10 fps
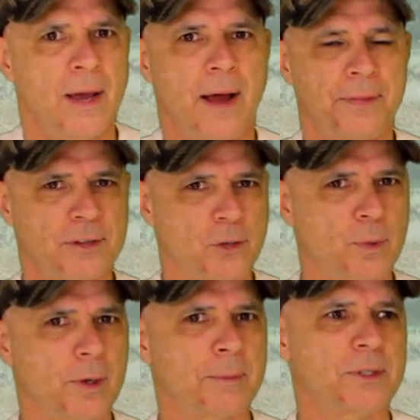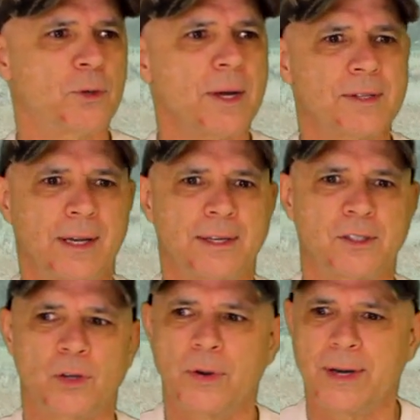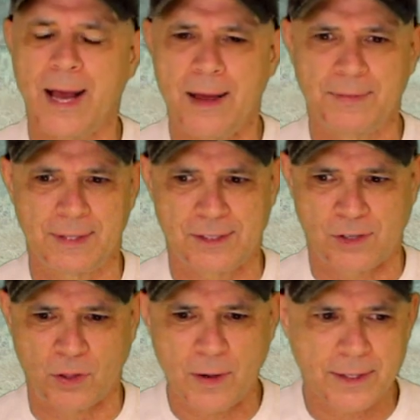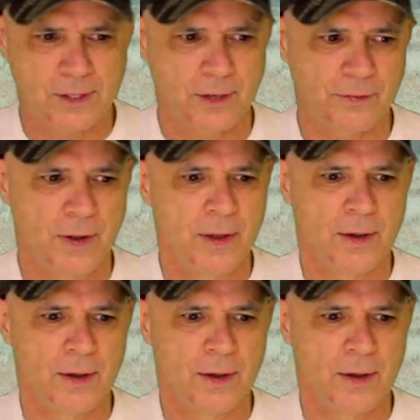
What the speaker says: And this is what I'm addressing. I started having these thoughts of,